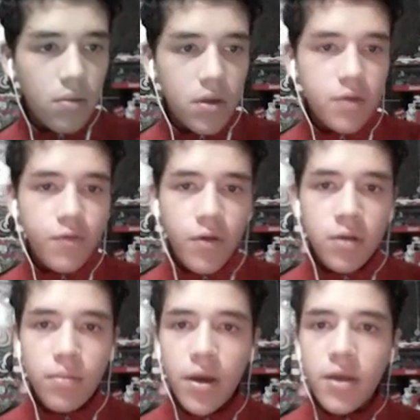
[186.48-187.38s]
What is
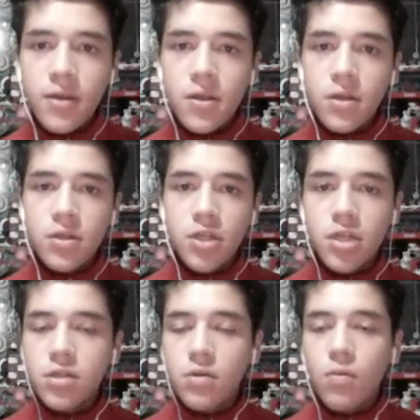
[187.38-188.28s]
fond by
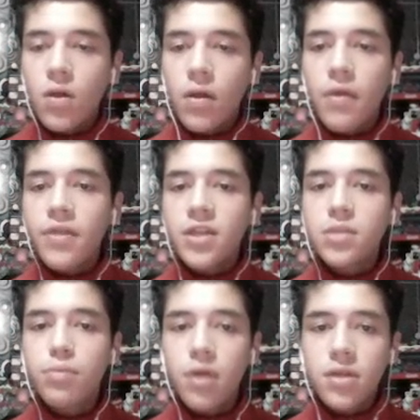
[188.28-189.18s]
injection? Well,
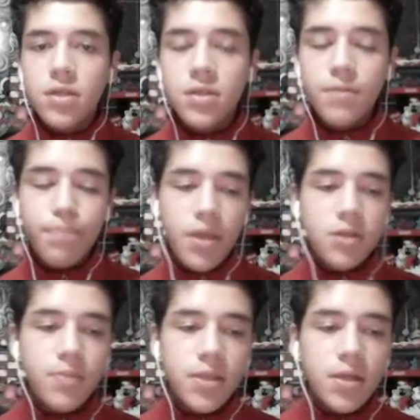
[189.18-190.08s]
this process
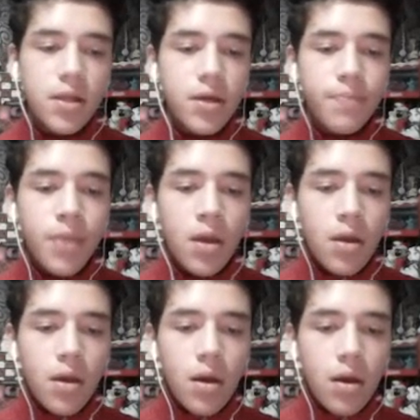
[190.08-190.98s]
is basically
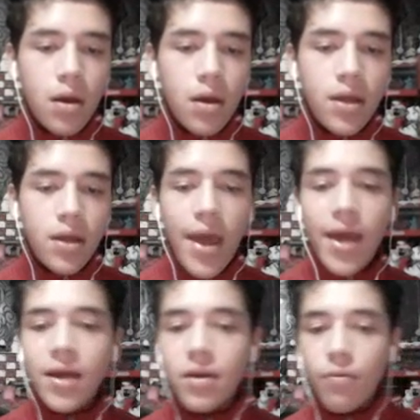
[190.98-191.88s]
in
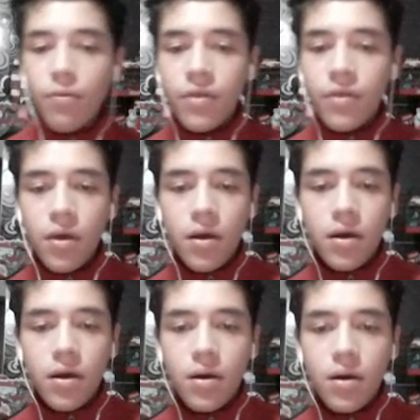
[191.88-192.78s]
hand with the
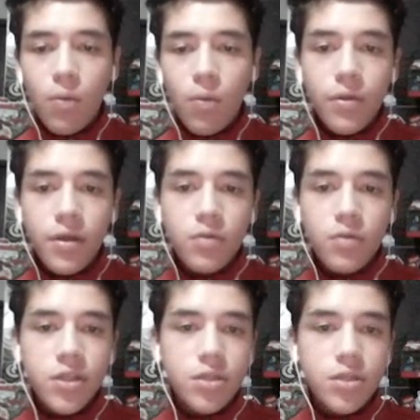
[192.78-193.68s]
one that
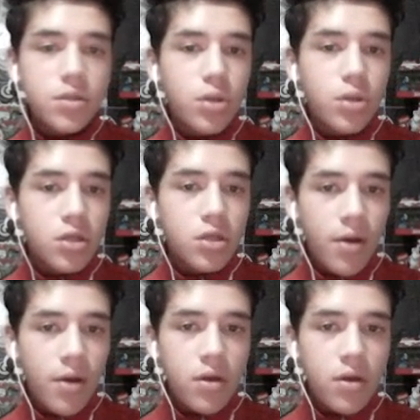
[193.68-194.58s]
we just talked
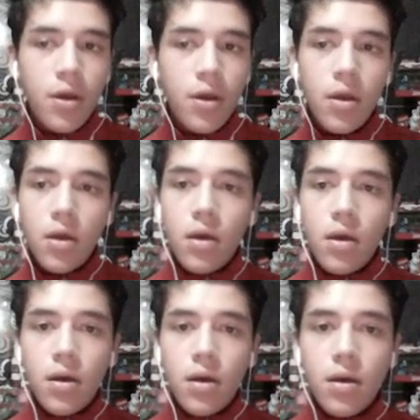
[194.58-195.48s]
about,
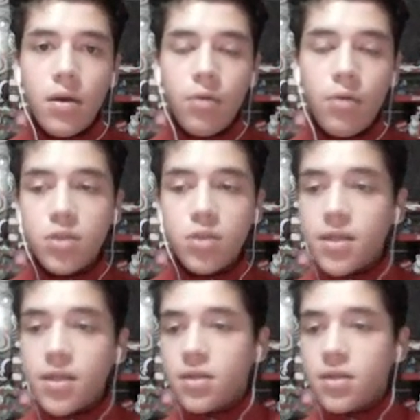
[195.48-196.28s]
which means